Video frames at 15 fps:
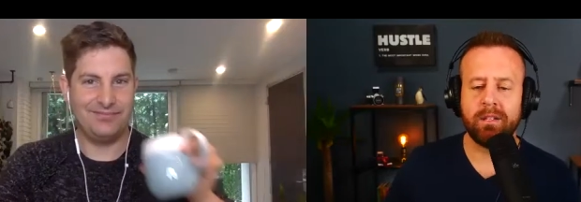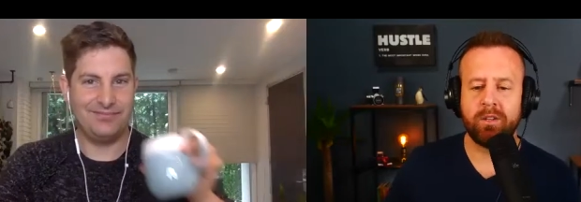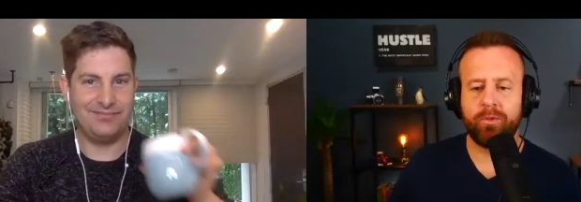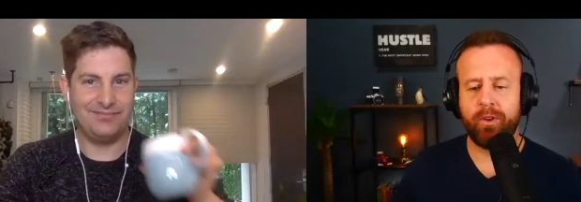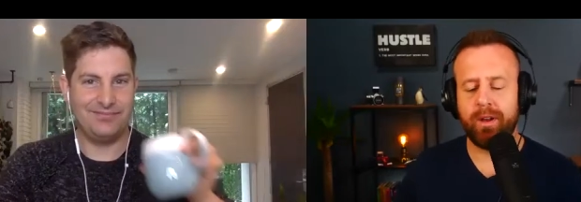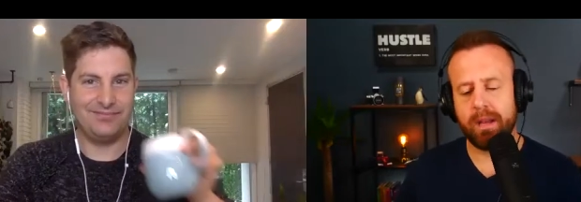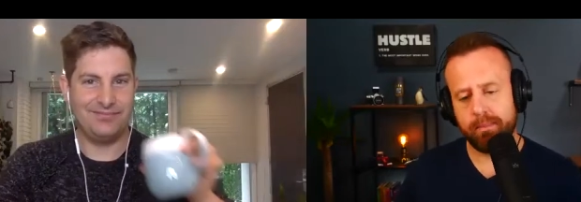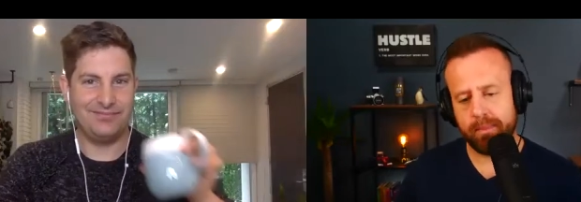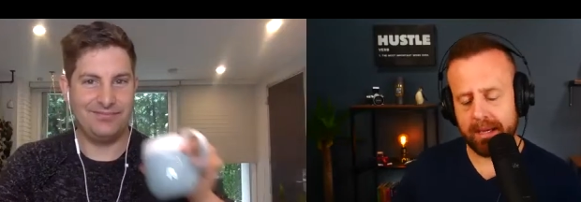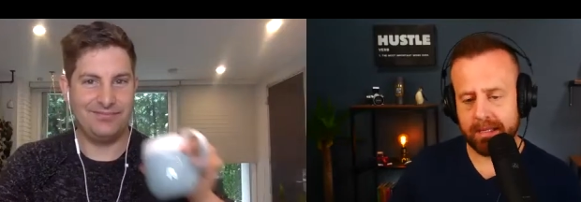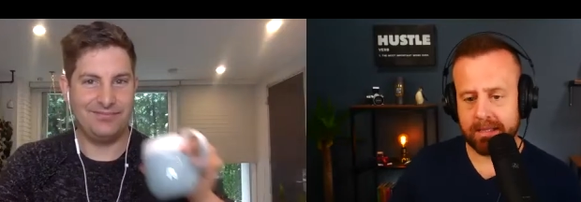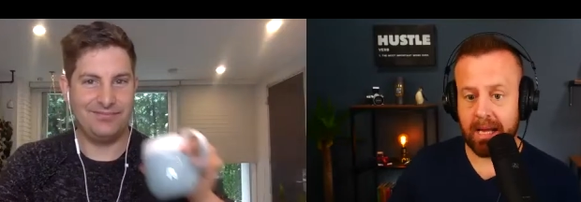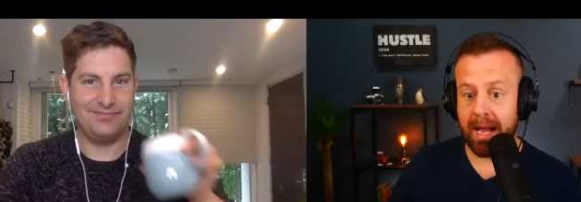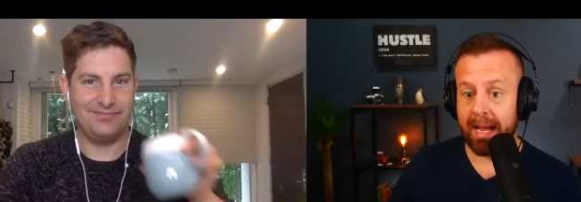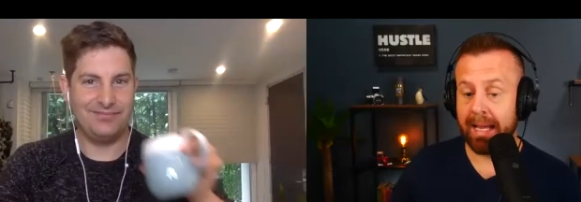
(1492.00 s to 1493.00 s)
Speaker 1: funny
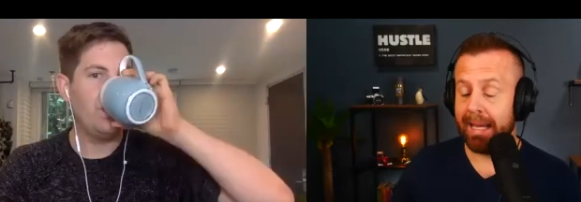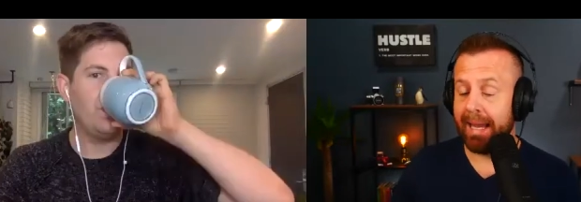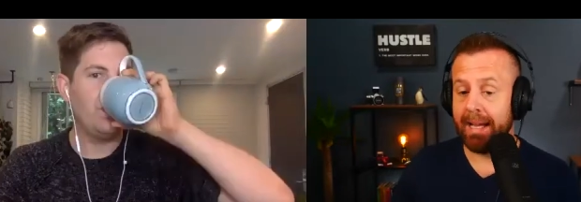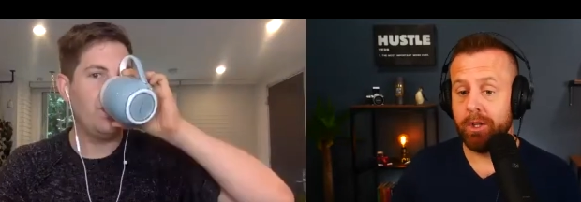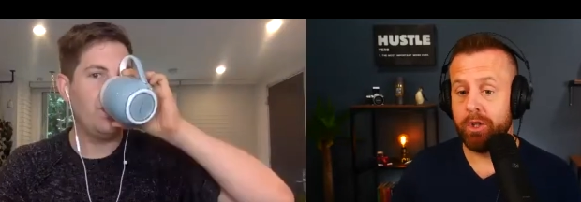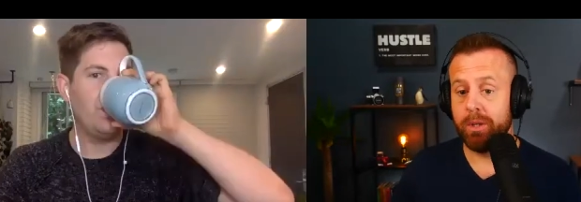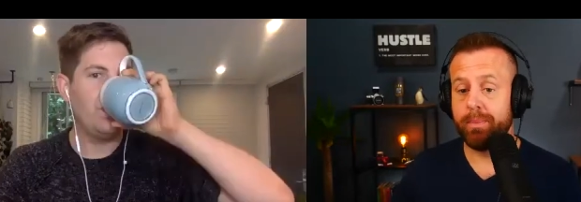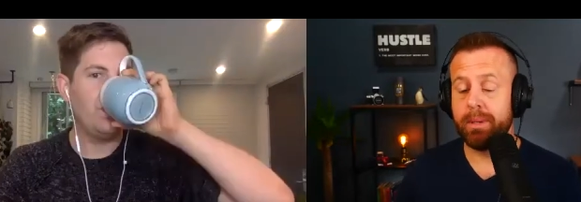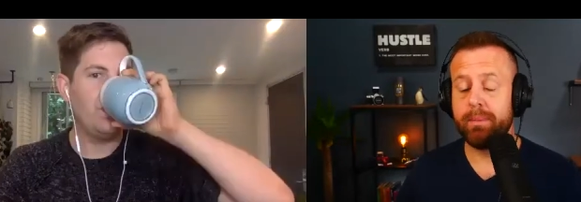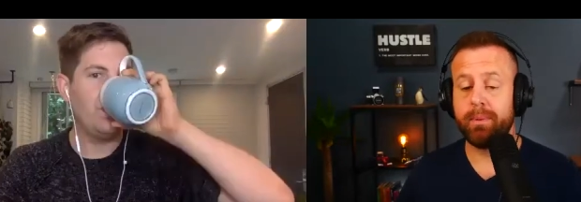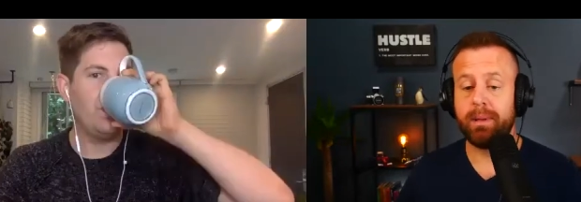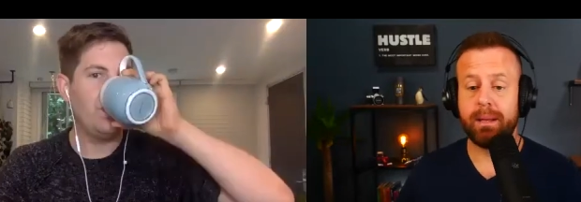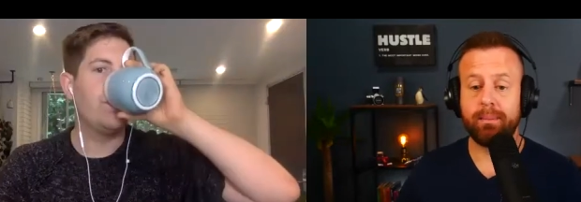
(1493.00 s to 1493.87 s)
because I lecture people.